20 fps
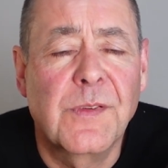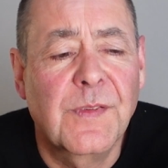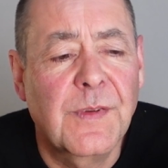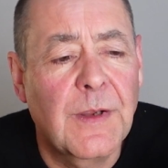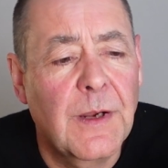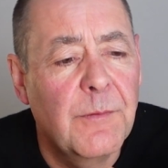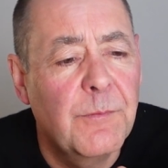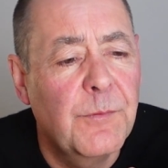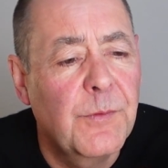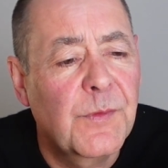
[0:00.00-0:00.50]

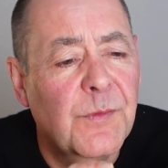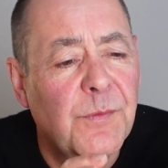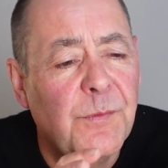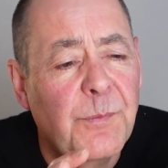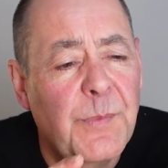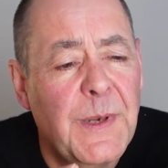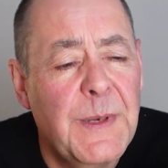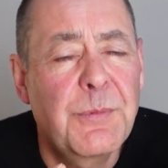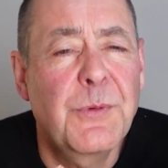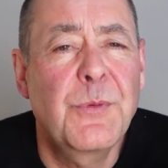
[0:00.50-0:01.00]
So for
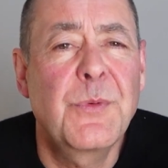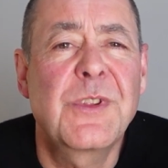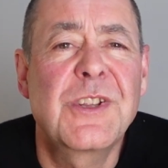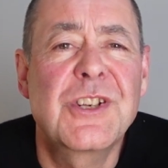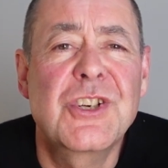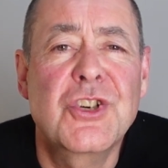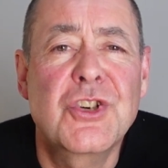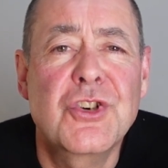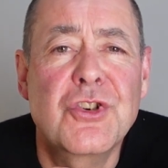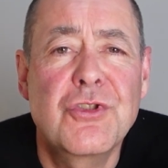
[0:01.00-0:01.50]
people with
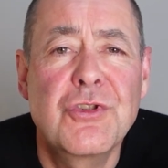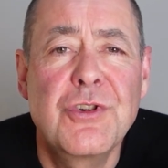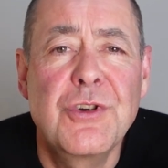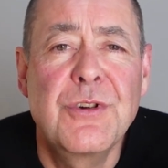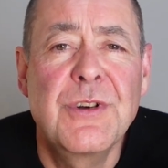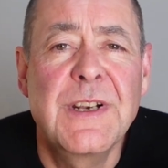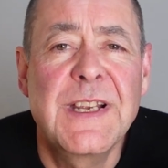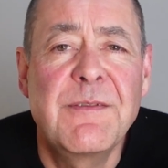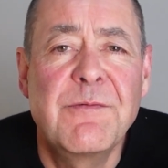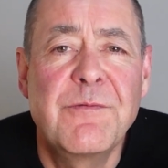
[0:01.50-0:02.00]

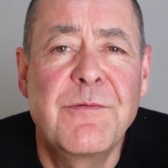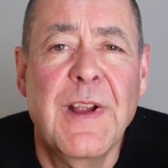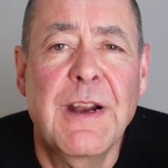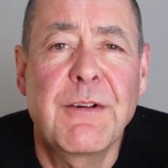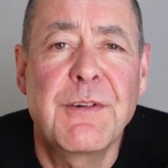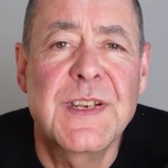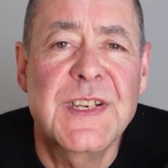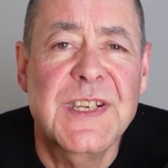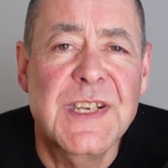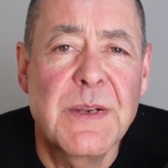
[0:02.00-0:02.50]
truly
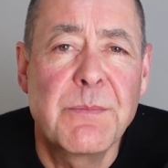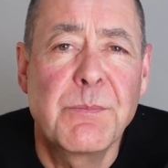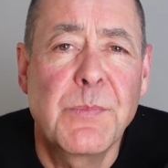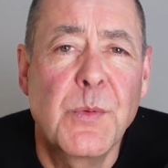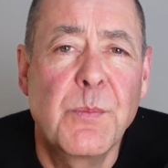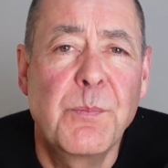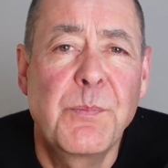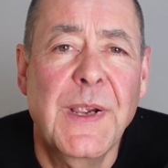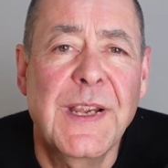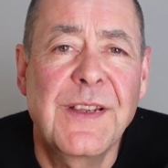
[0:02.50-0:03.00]
very simple
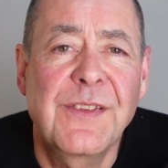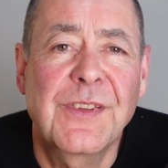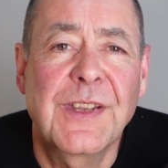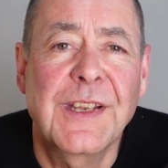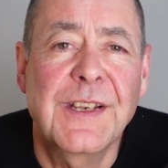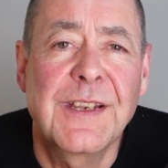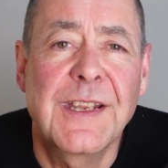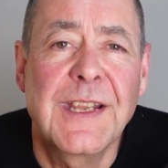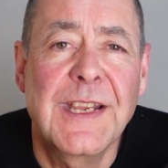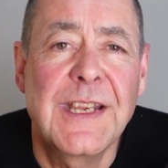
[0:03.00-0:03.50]

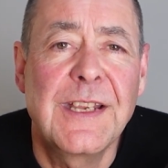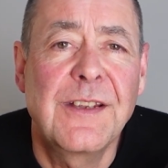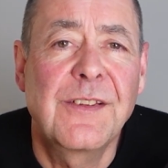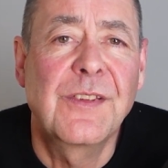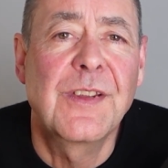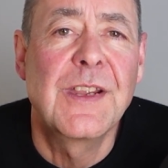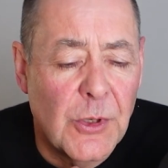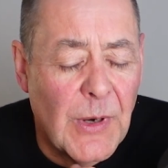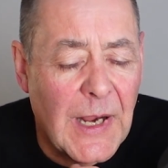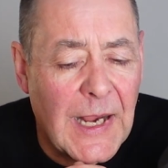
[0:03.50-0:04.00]
basic
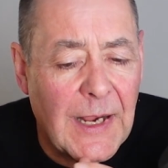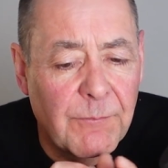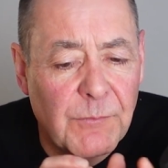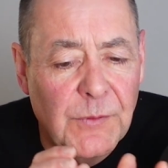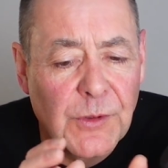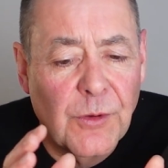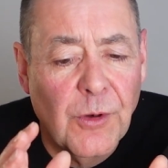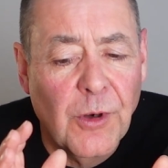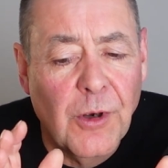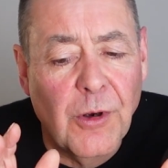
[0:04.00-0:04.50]
needs who
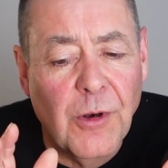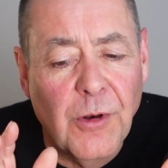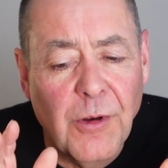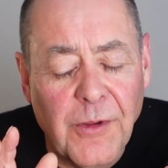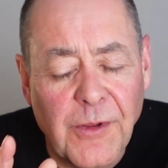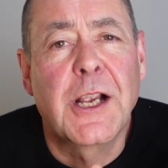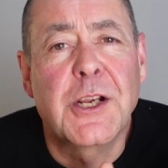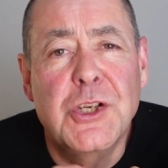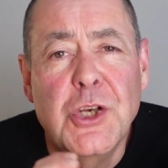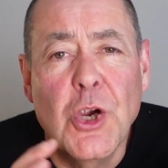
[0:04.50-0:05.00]
haven't got
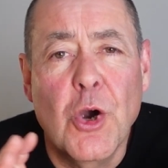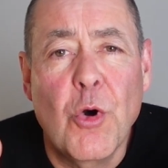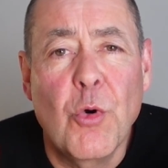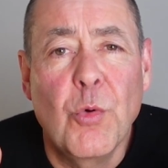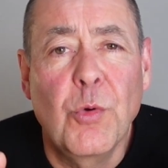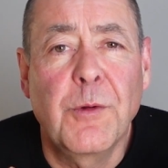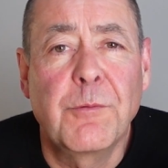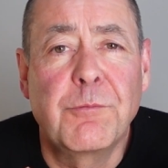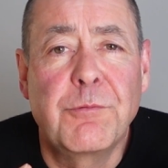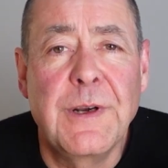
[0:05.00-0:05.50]
a
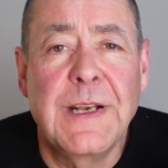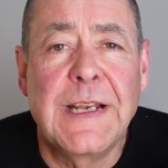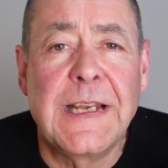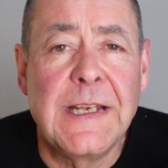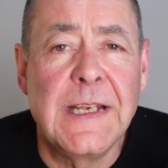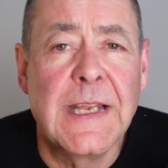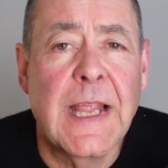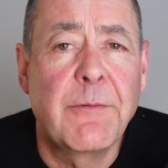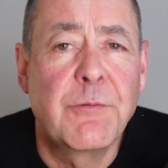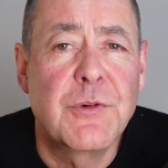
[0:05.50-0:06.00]
goal of really
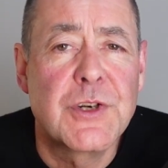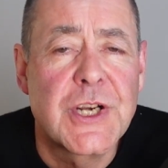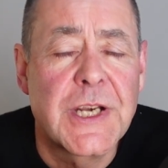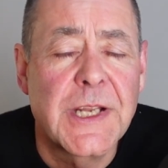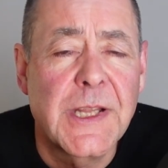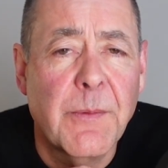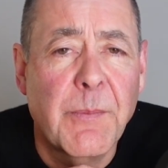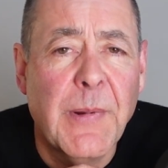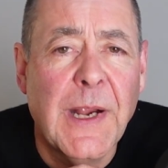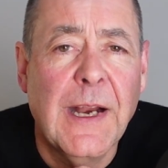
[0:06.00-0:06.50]

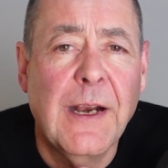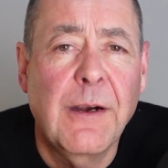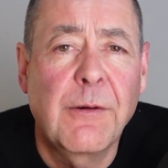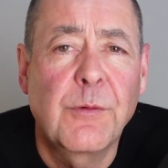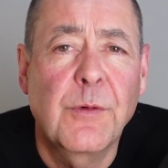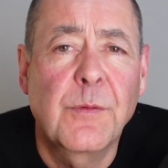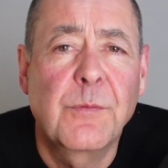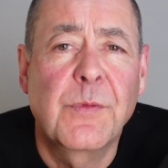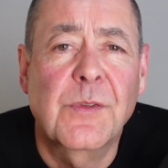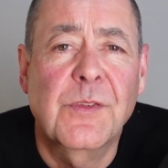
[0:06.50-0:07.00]
leveraging the
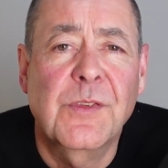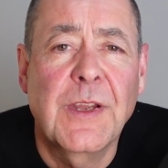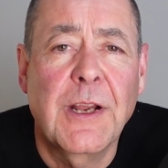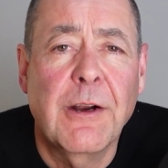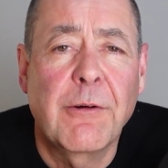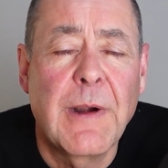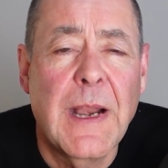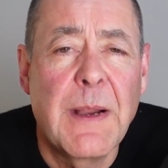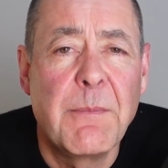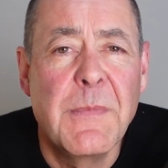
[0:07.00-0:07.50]
power of
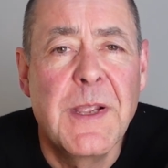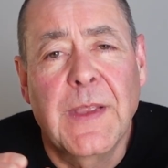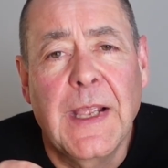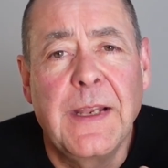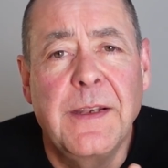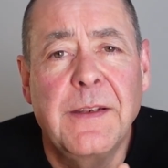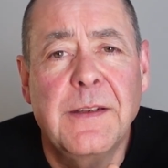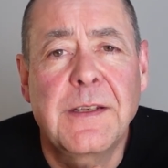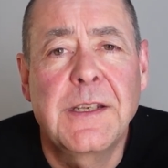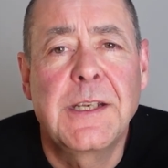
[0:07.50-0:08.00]
CRM,
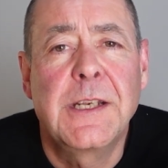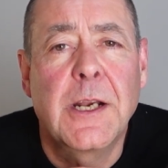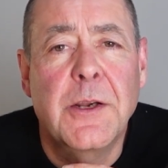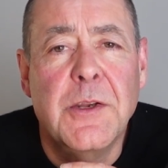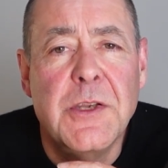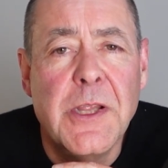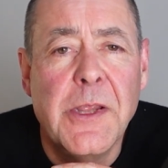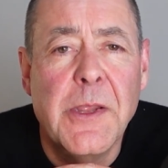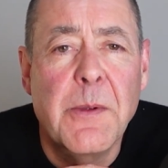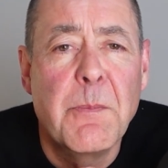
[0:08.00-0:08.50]
then
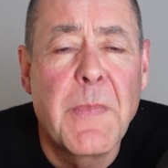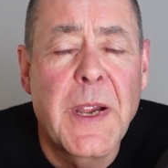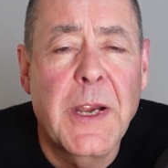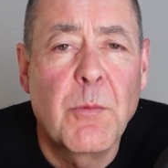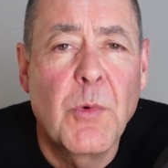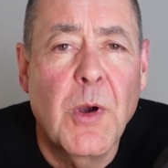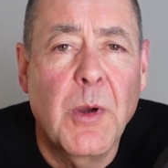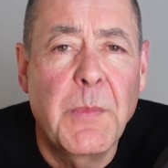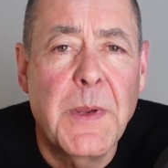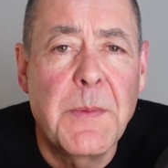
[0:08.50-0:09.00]
there may
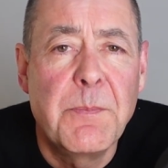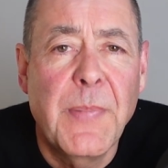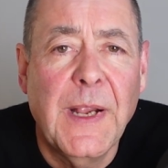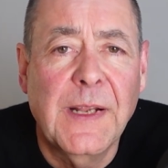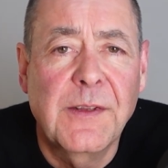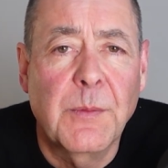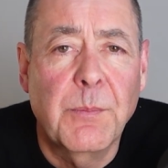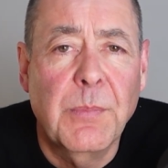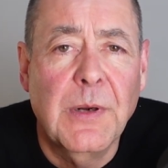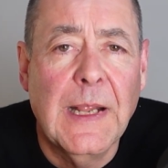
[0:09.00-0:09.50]
well be
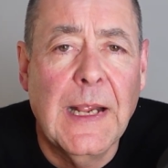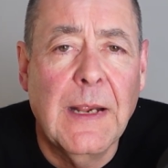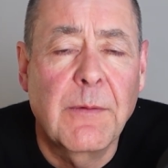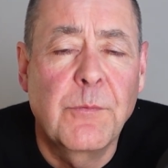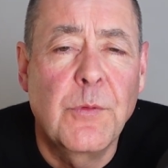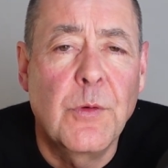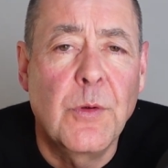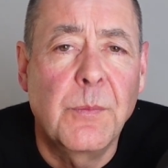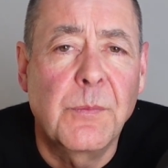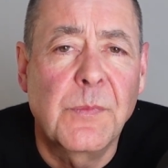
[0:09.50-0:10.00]
better
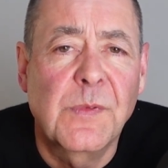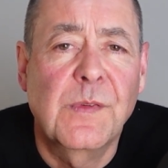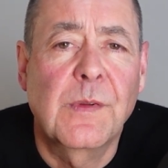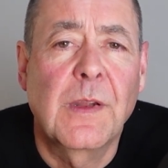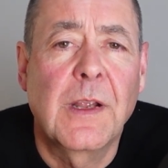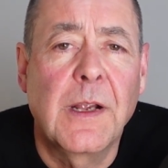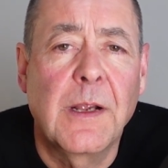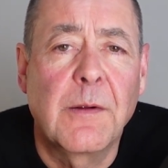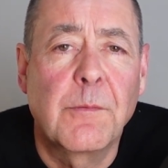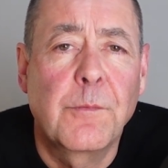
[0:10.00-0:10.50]
platforms
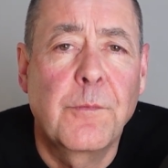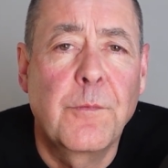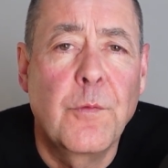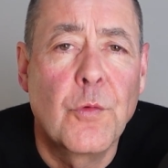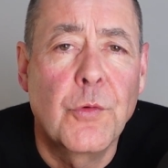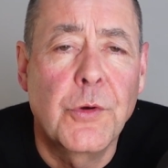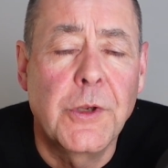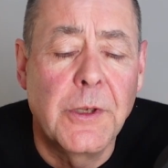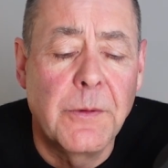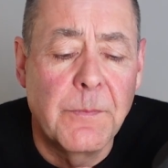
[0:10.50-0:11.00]

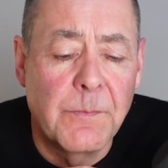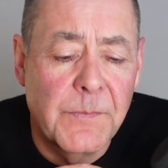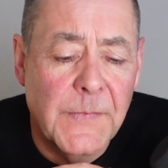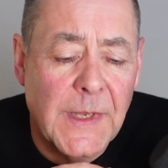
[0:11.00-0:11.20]
for you.